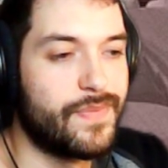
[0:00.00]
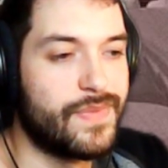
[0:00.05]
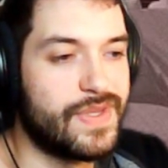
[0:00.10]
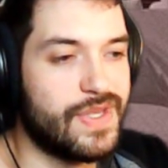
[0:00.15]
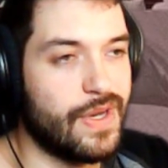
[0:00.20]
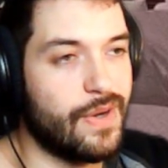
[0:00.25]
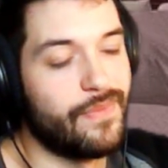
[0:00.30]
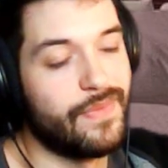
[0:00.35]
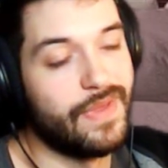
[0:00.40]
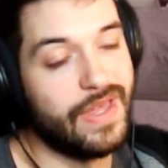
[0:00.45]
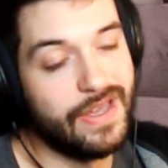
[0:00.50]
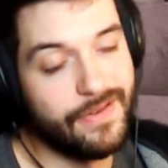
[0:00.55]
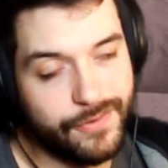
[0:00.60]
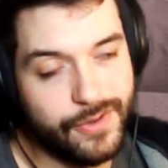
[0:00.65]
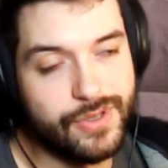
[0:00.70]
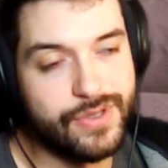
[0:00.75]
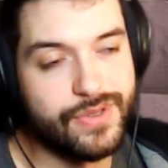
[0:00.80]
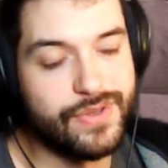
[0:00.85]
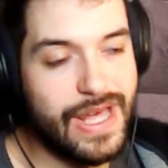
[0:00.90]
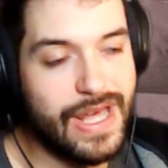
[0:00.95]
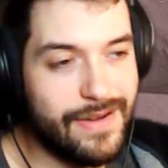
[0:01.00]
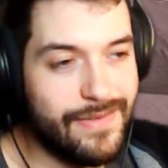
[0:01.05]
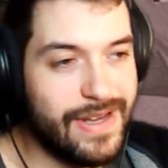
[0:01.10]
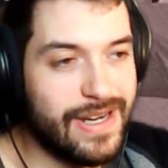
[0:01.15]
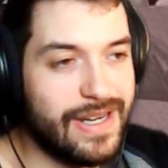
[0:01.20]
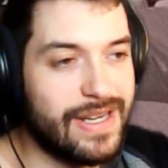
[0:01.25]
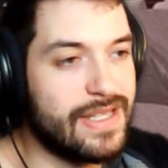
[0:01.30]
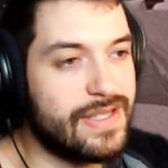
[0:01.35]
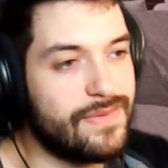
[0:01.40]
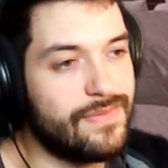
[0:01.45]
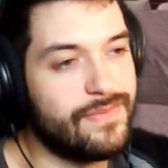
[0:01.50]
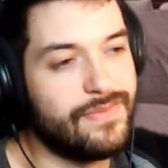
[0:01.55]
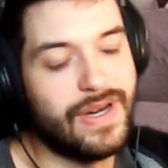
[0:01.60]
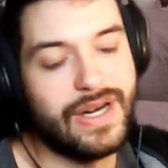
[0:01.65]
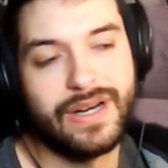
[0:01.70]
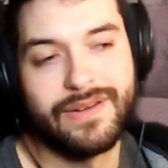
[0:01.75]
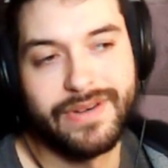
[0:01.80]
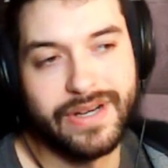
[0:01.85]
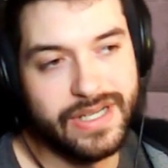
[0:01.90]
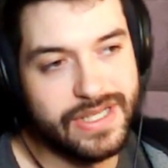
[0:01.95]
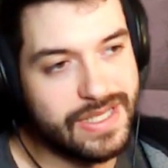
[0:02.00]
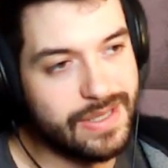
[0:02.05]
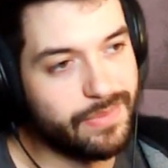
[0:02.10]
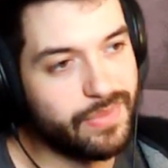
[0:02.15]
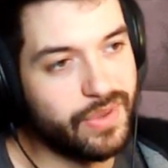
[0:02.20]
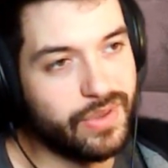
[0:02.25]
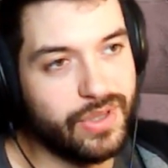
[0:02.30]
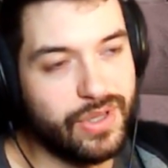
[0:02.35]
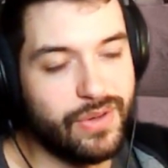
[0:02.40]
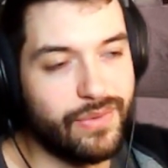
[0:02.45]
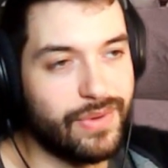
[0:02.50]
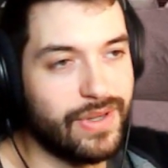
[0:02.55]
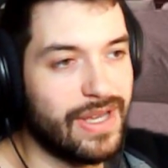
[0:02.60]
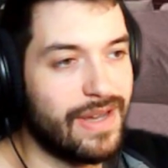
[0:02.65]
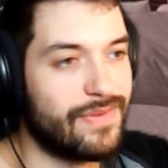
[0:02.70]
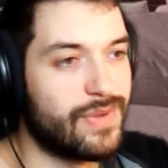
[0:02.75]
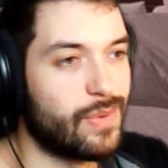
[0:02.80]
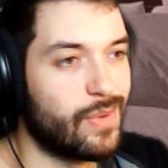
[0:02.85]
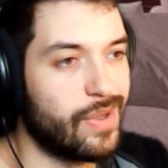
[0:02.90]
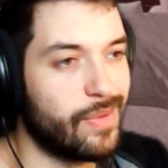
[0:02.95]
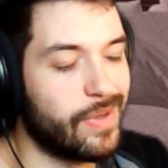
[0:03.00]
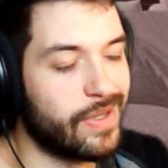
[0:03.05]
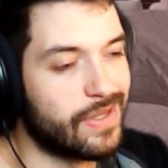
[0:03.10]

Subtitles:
So if you do that event, it's very, very simple. You don't really have to worry about